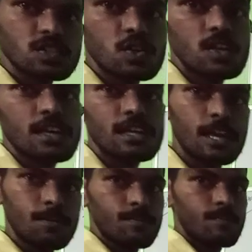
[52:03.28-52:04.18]
to
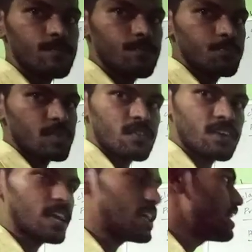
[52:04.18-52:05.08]
m.
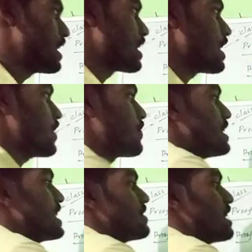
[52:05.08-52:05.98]
Okay. Now this